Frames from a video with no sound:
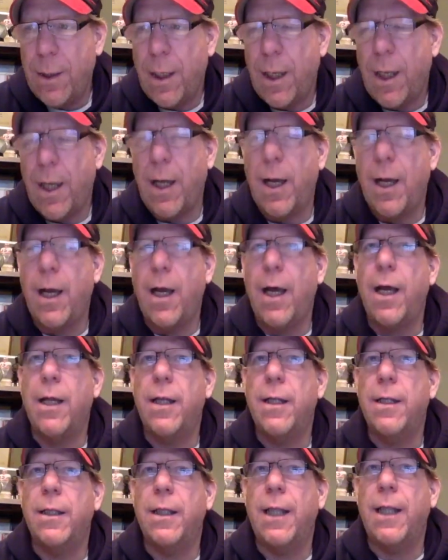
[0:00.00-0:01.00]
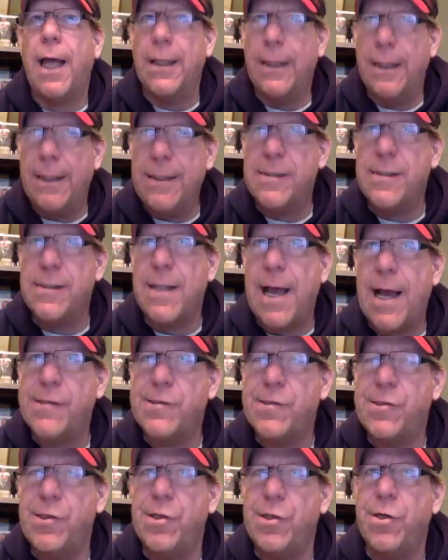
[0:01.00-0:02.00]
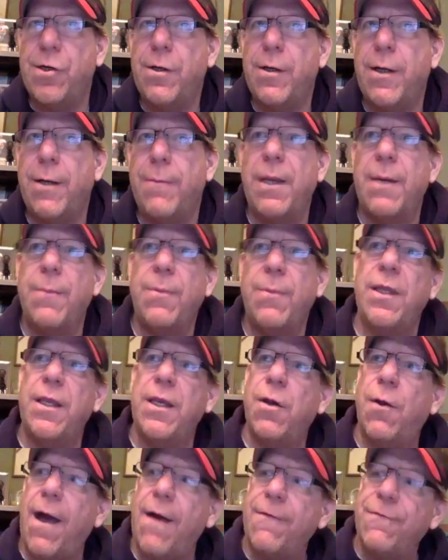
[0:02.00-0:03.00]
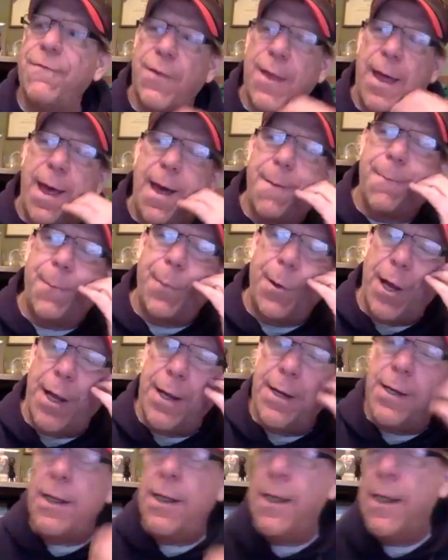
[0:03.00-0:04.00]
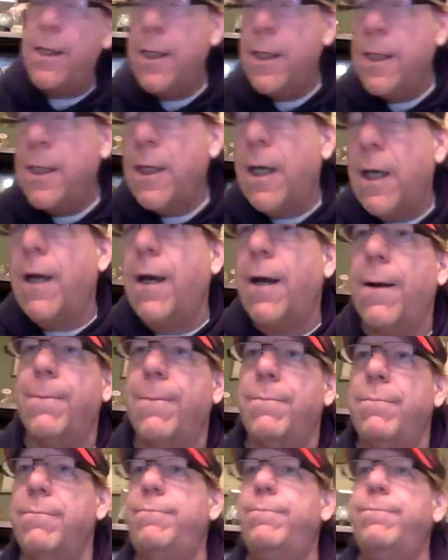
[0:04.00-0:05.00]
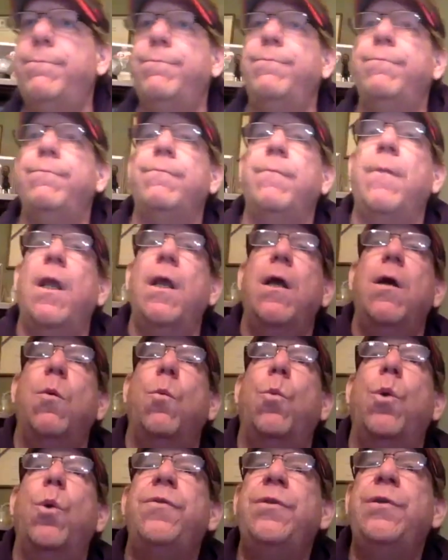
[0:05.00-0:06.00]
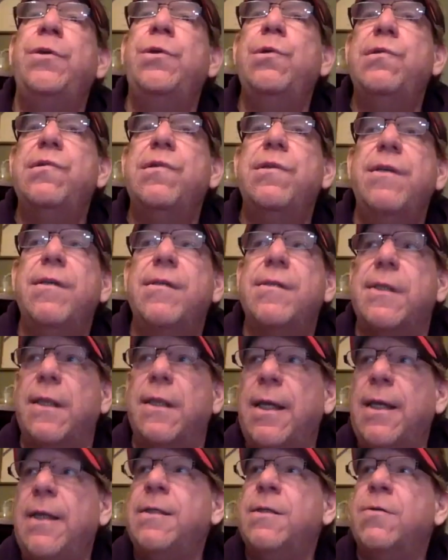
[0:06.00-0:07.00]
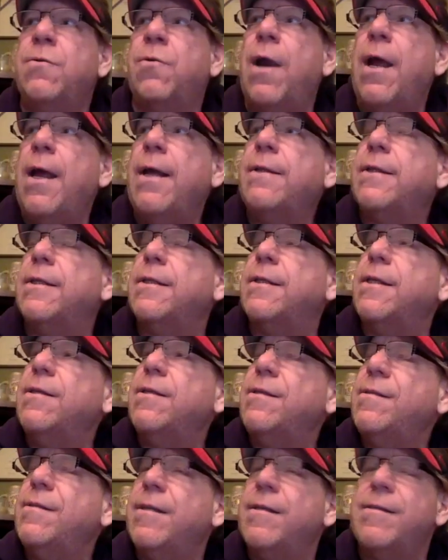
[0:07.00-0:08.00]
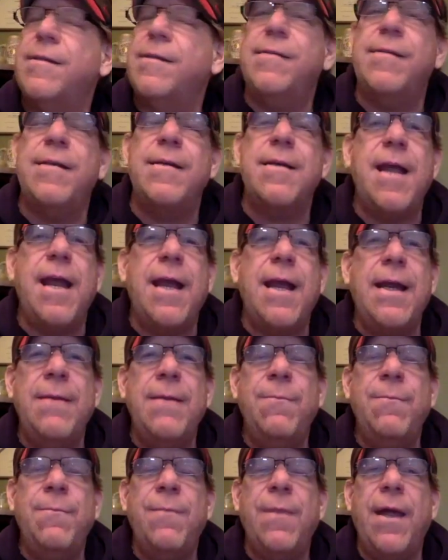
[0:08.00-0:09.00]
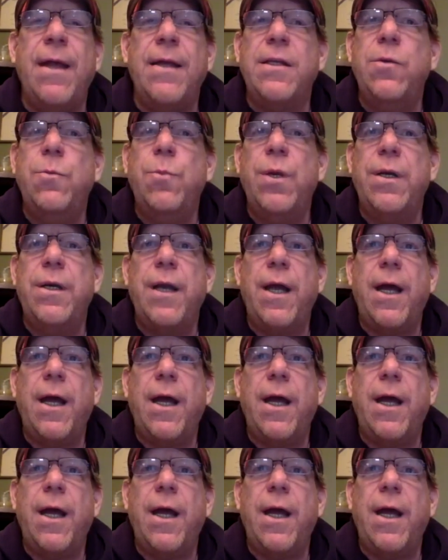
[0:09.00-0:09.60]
at least last year and maybe the year after that, but. when news of this leaked, Greg, is this a name that you would,